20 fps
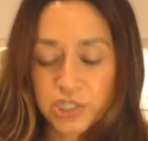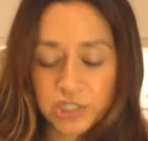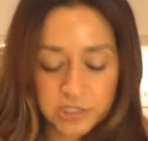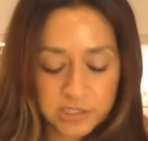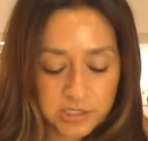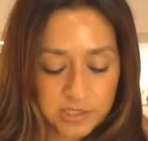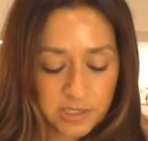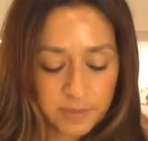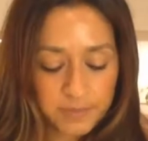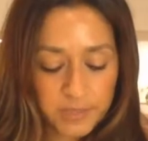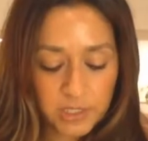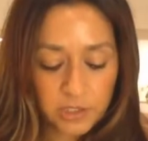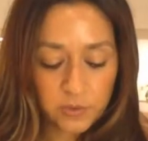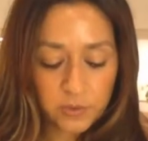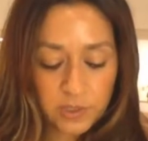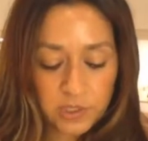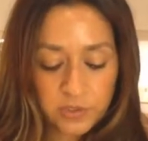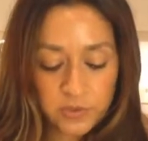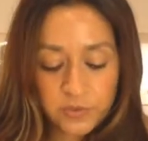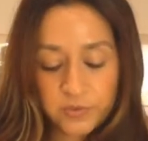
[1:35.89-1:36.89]
It's something you
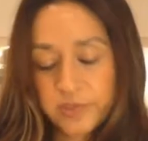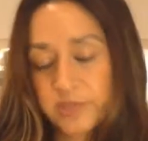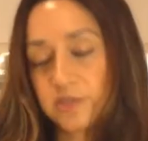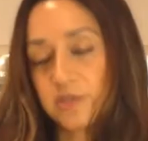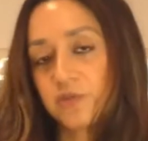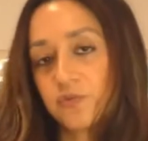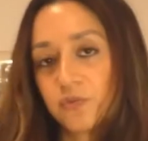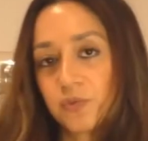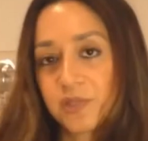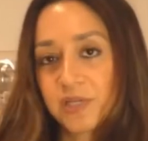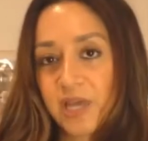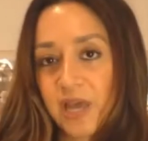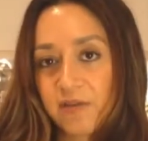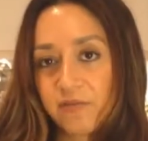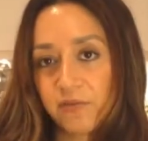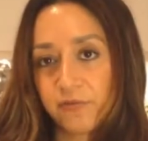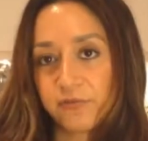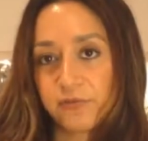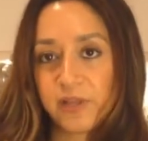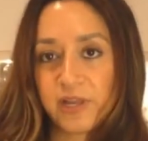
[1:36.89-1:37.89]
can use. It doesn't really
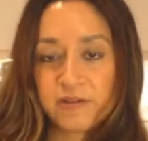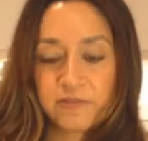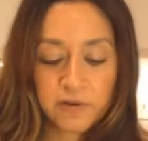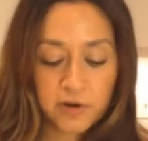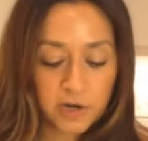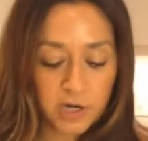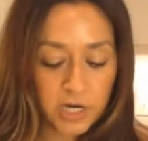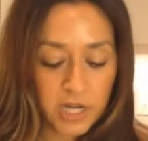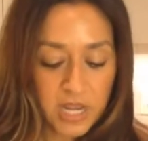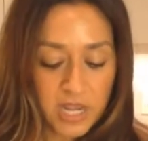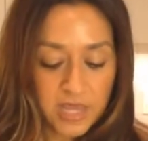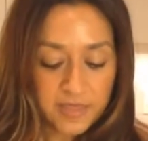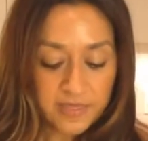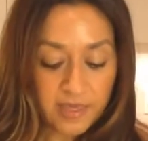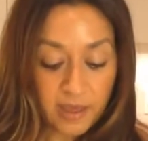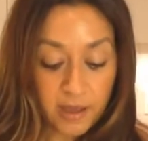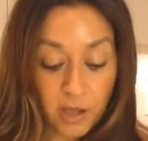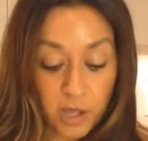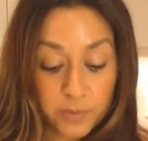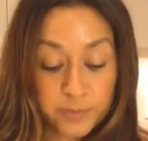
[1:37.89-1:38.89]
have a flavor
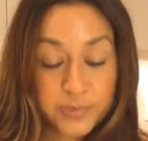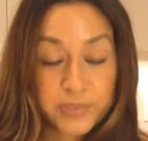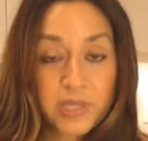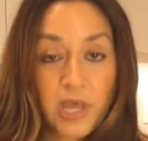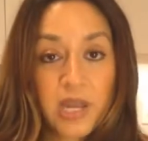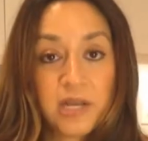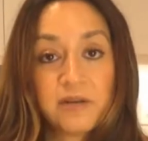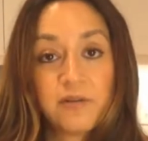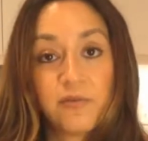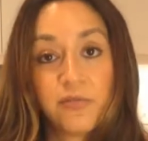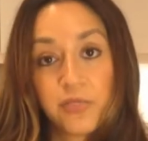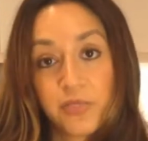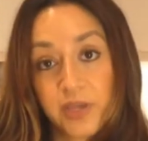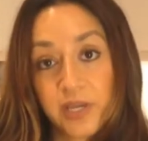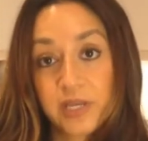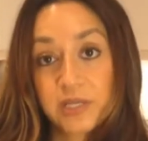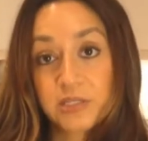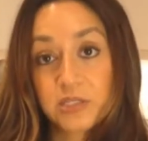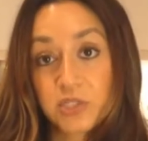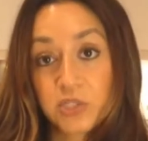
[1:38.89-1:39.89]
that helps kind of
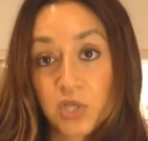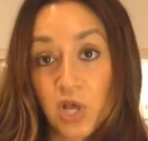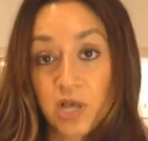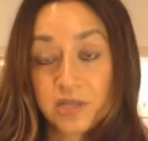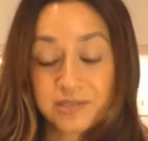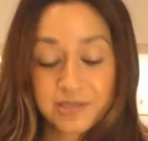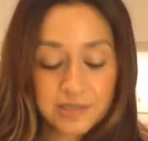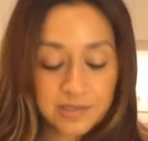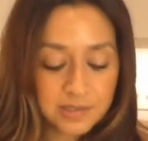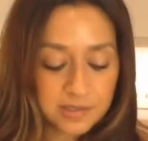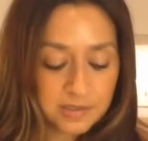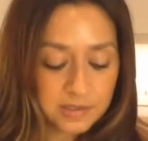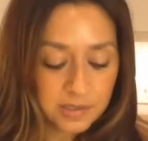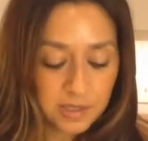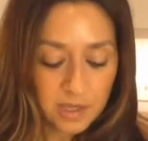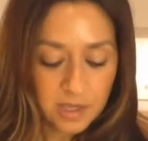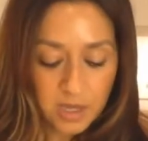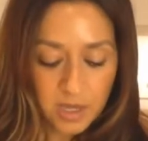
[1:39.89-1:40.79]
thicken sauces.